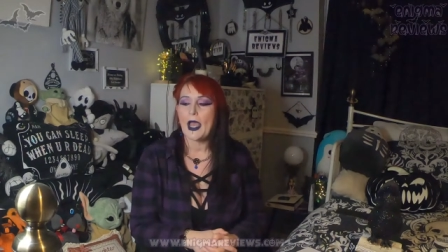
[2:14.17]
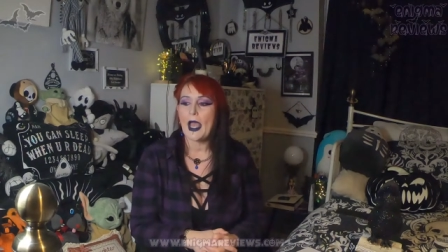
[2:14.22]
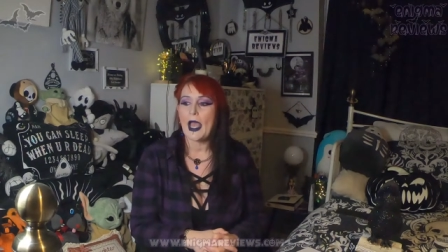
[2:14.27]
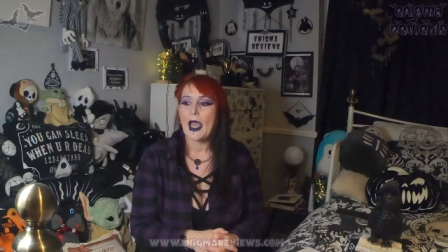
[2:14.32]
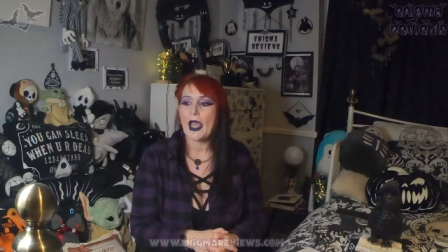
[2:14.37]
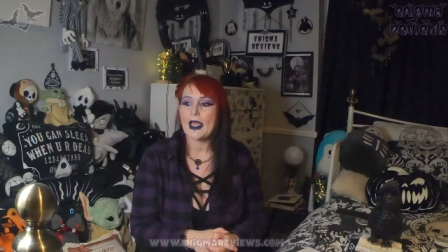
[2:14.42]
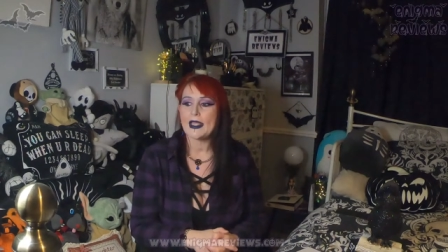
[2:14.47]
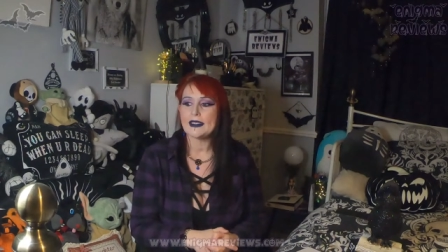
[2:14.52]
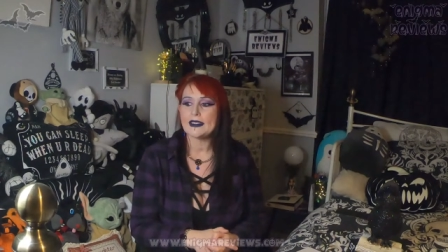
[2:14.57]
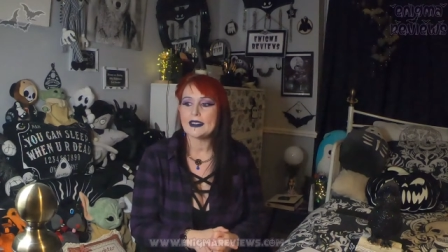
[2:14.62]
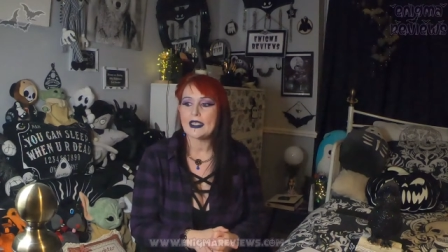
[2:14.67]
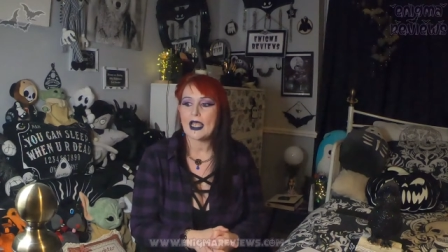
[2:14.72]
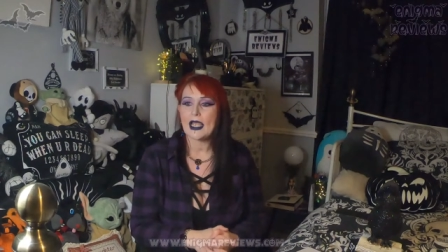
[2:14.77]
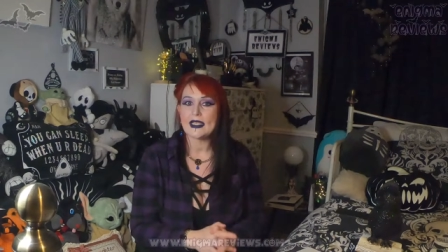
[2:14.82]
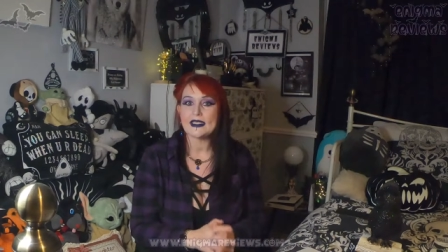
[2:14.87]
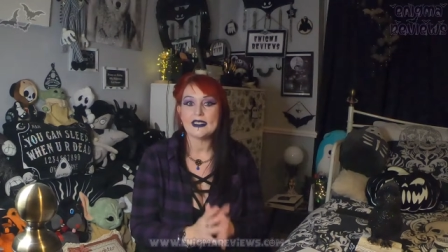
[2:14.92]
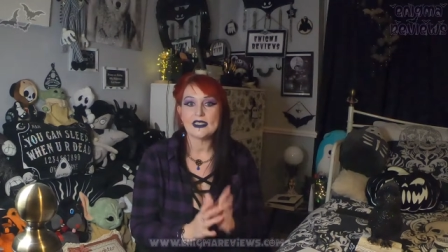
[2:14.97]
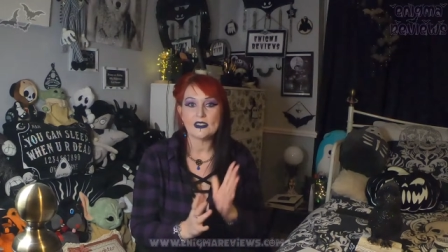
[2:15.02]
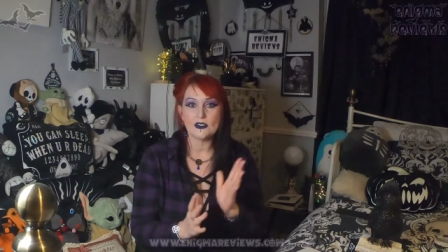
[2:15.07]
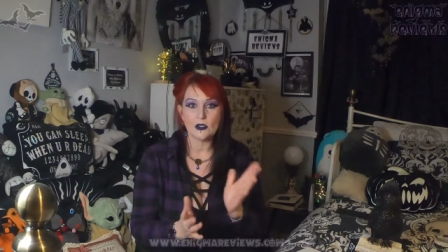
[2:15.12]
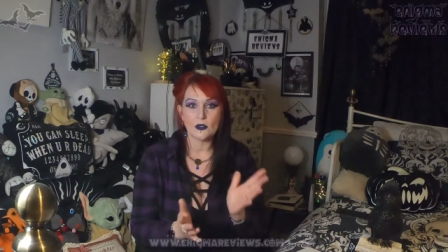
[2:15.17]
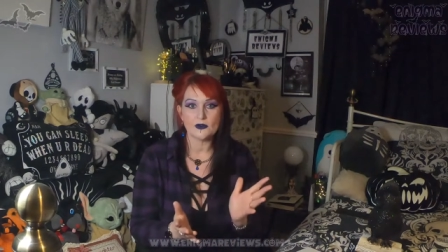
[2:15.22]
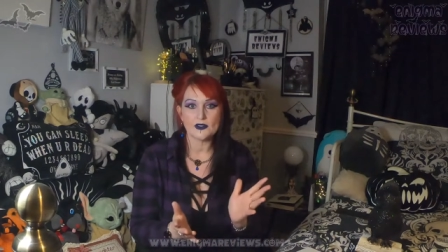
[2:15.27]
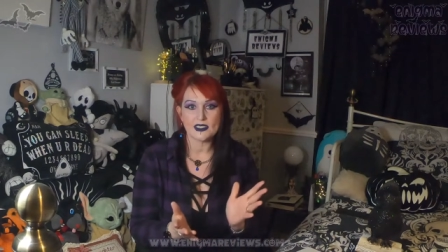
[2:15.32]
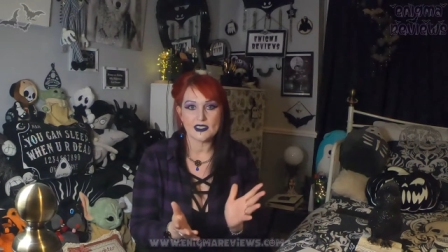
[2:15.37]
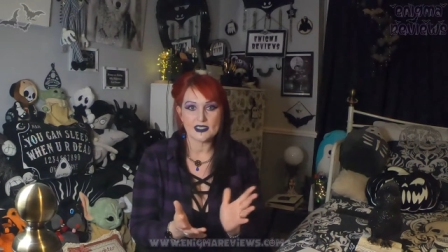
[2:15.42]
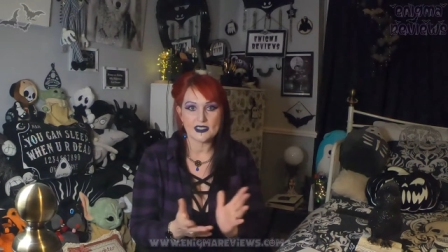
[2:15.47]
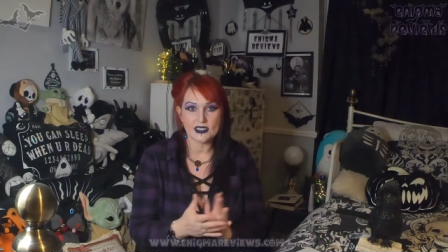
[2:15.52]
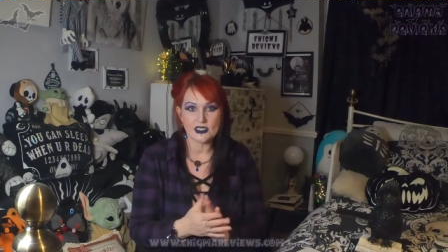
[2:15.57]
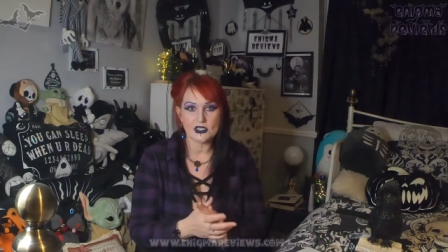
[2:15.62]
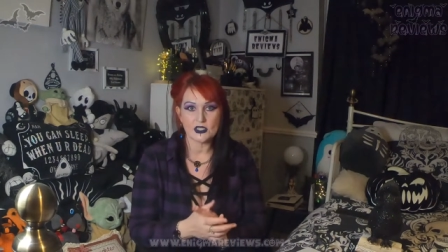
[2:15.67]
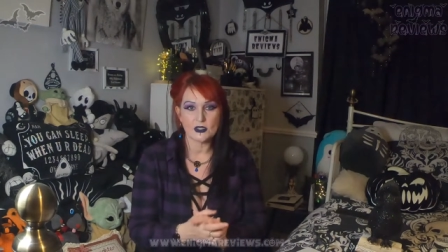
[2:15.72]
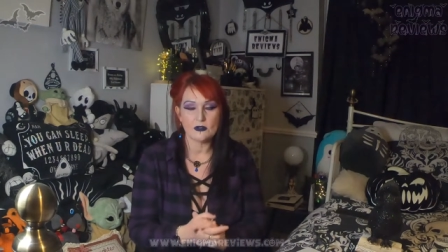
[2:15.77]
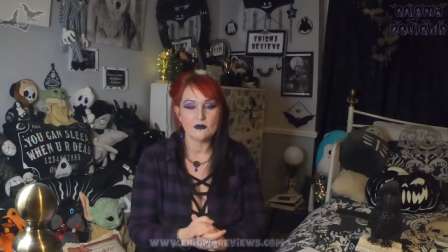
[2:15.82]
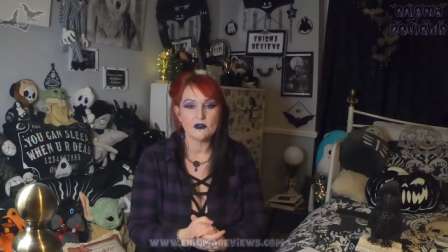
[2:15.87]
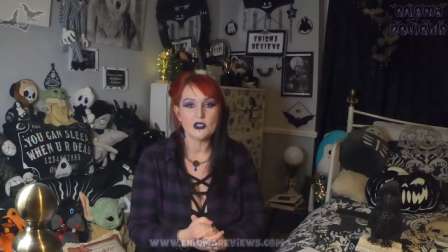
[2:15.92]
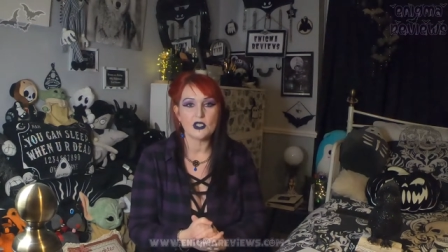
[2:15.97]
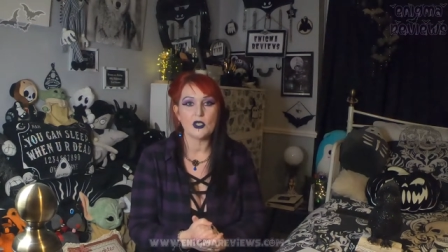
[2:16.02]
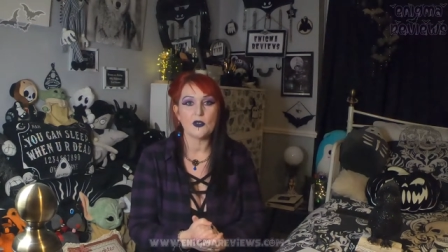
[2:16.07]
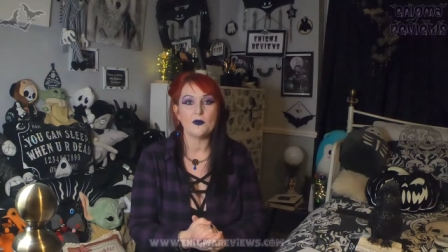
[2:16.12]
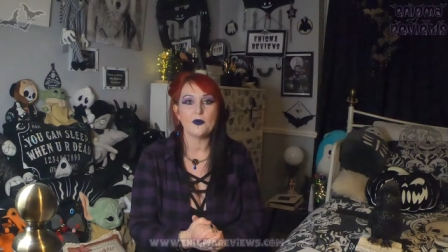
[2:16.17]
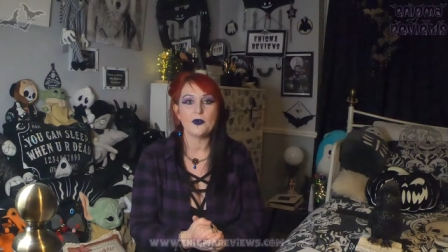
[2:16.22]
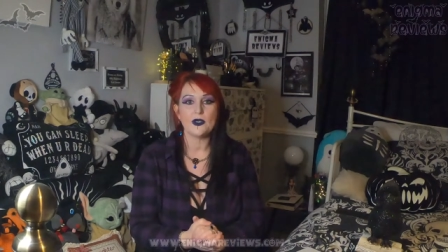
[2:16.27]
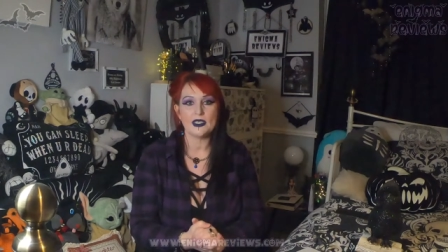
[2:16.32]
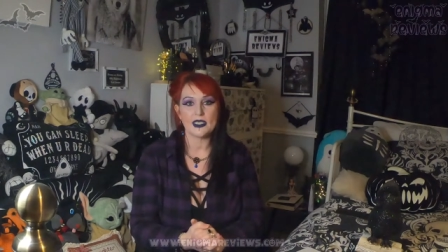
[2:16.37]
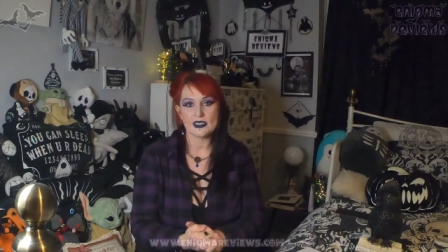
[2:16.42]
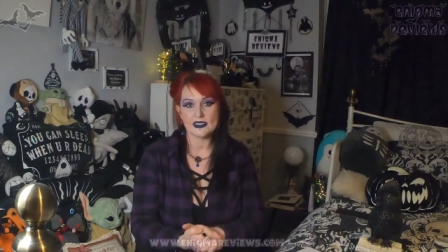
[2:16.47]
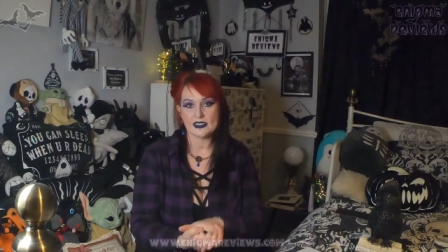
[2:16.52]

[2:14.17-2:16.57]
And I did notice this YouTuber and